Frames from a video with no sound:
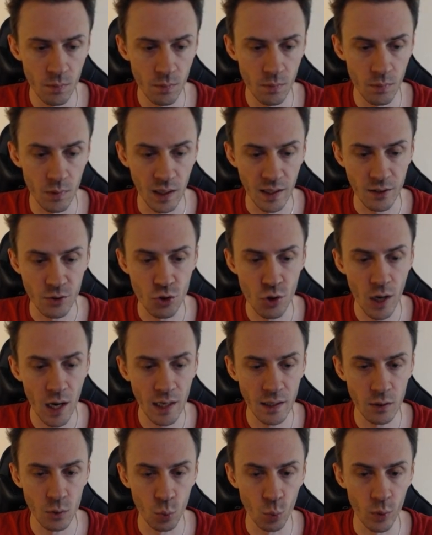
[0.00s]
like
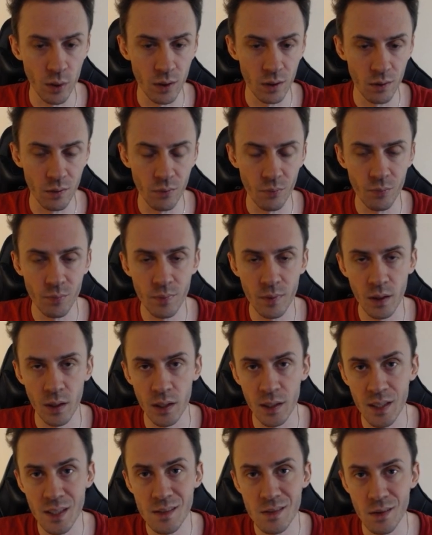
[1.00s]
giant wheel.
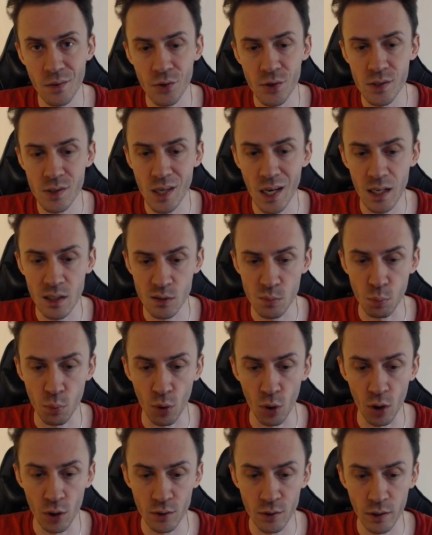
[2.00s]
It is a reset
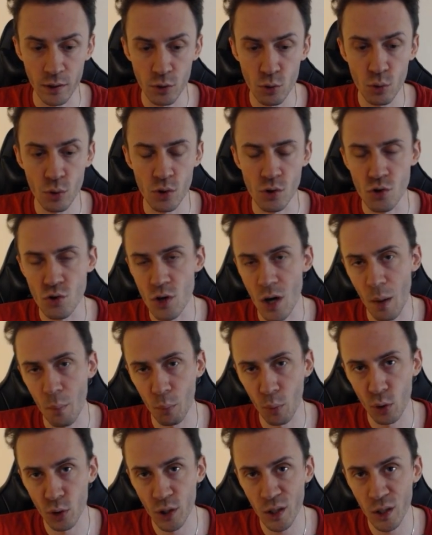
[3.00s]
spot and you can jump on